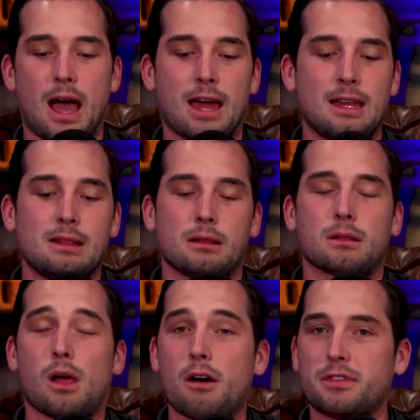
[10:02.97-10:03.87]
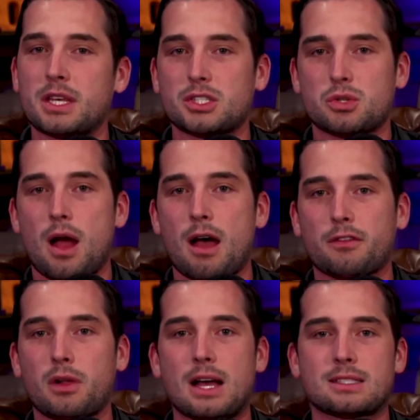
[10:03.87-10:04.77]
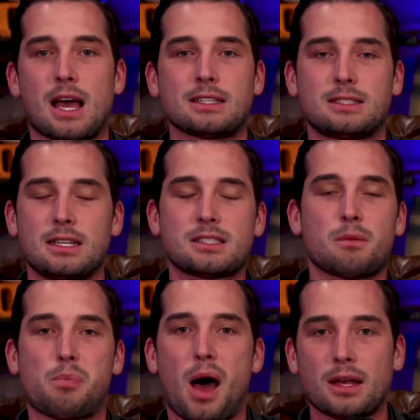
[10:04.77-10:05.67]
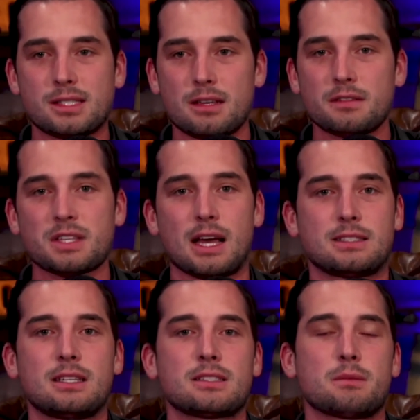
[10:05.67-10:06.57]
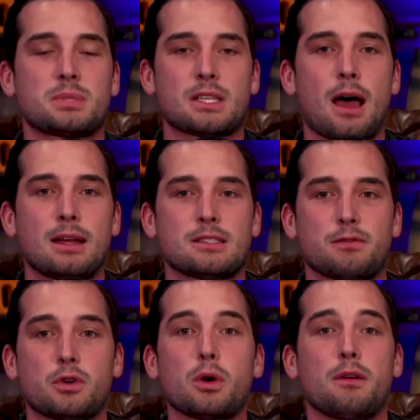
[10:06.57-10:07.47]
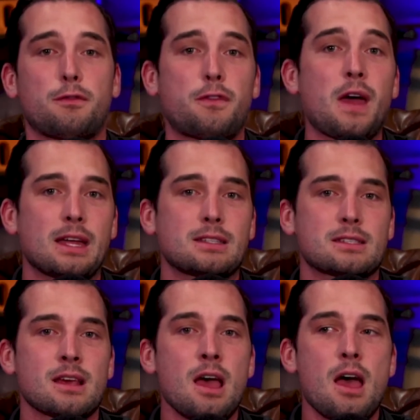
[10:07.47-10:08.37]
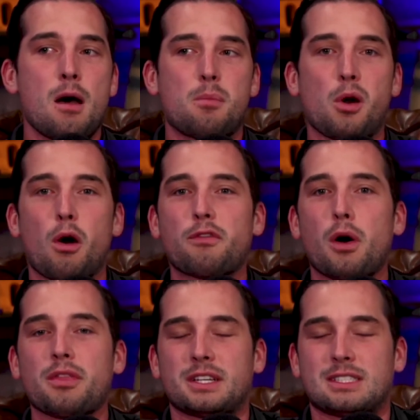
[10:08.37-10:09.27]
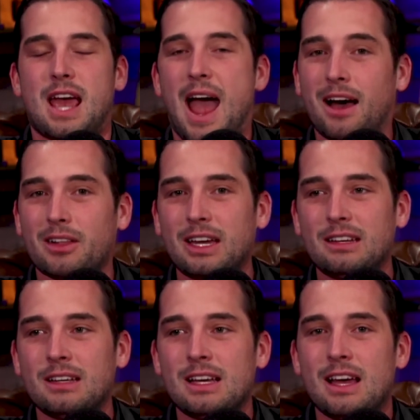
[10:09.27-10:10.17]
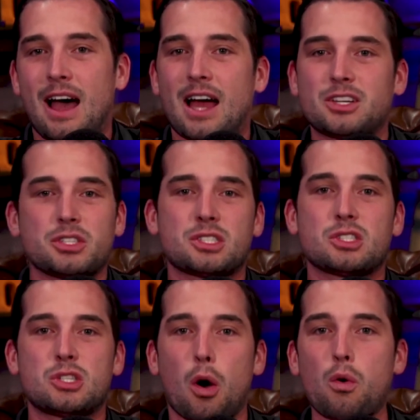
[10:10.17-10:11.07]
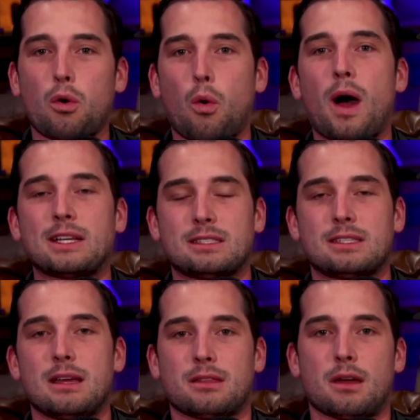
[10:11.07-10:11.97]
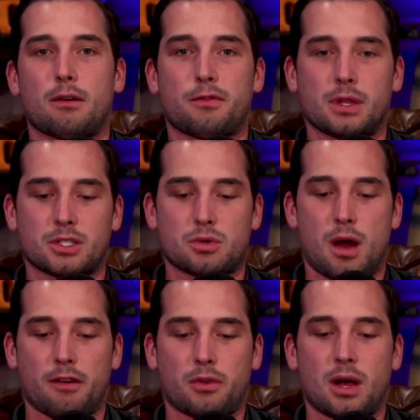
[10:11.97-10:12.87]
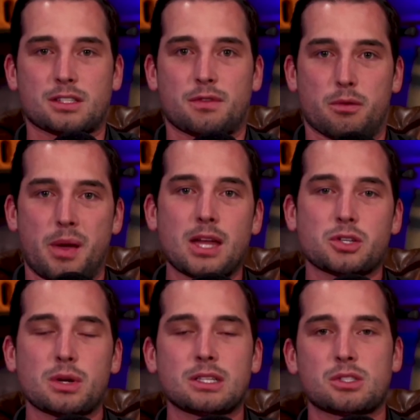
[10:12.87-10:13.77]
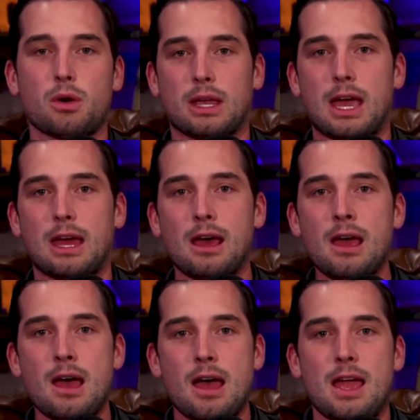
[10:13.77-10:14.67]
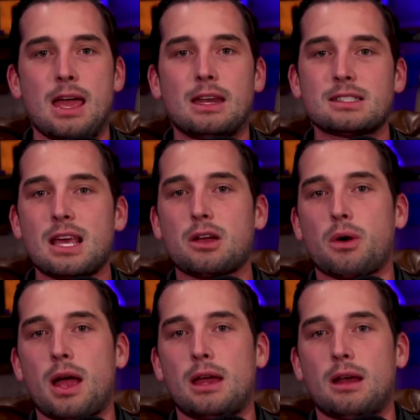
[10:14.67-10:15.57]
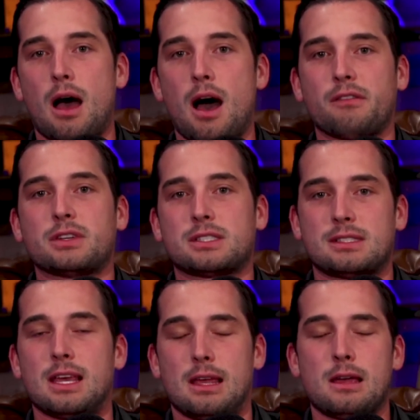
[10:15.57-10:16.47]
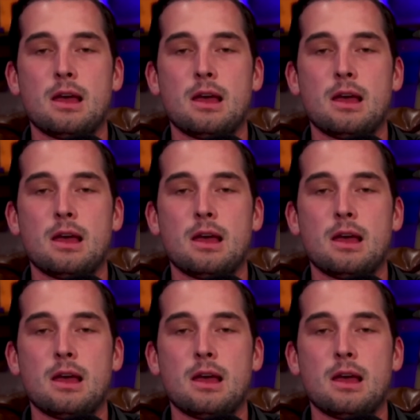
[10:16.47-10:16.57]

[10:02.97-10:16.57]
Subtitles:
I didn't love this draft class. I see some positives. I see some signs of good fits, but overall the talent, I just don't quite see it there for this draft class for the Patriots. So again, it is a grade of a C.